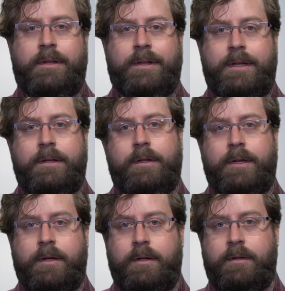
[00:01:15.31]
the
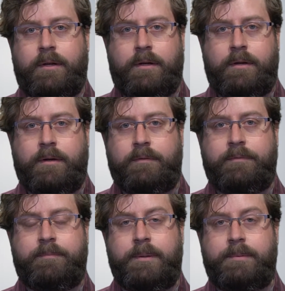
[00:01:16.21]
killing
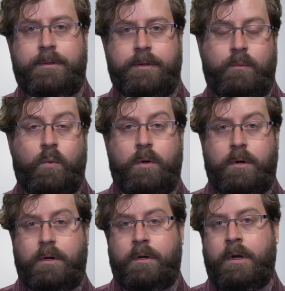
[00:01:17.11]
of people in
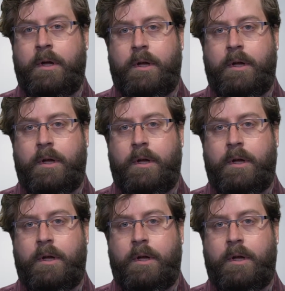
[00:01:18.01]
war